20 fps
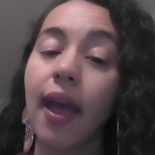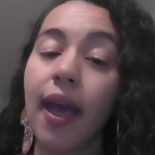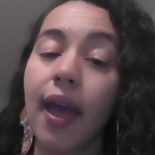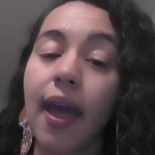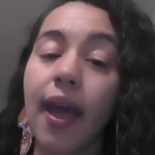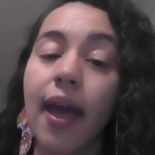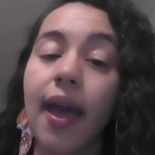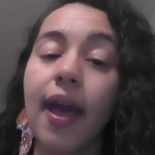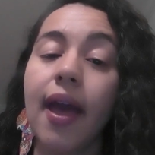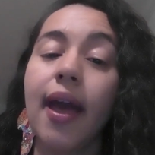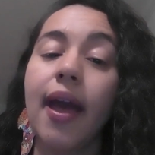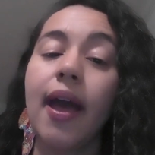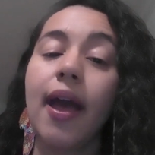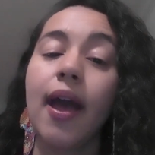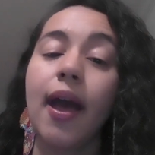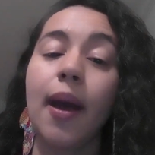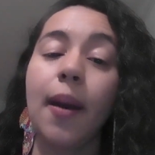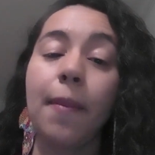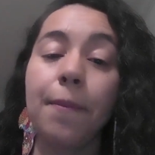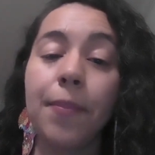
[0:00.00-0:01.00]

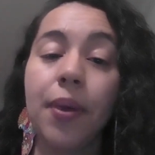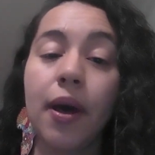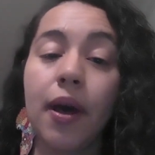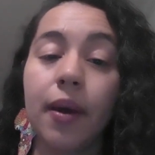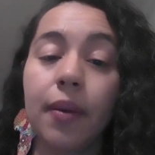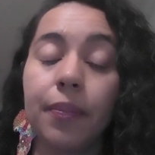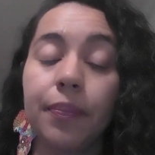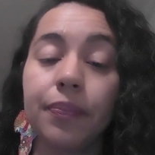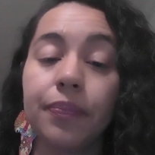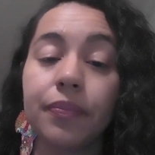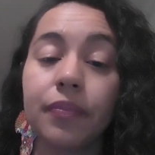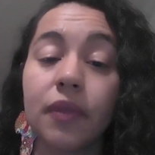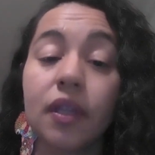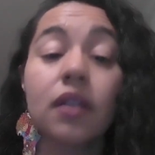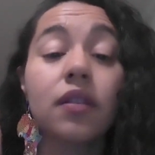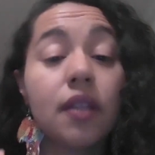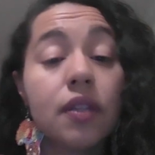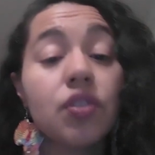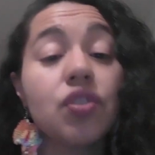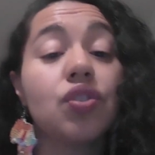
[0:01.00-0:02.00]
Tap.
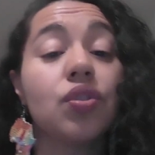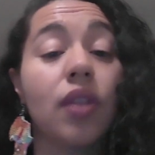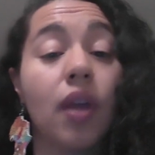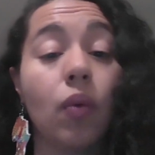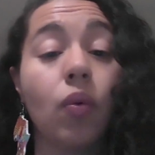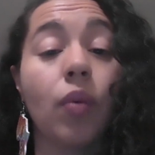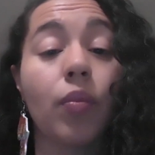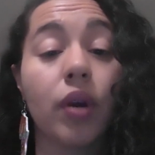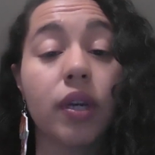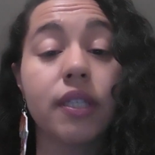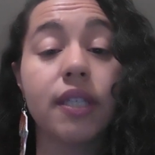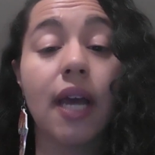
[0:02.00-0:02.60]
Let's do that one more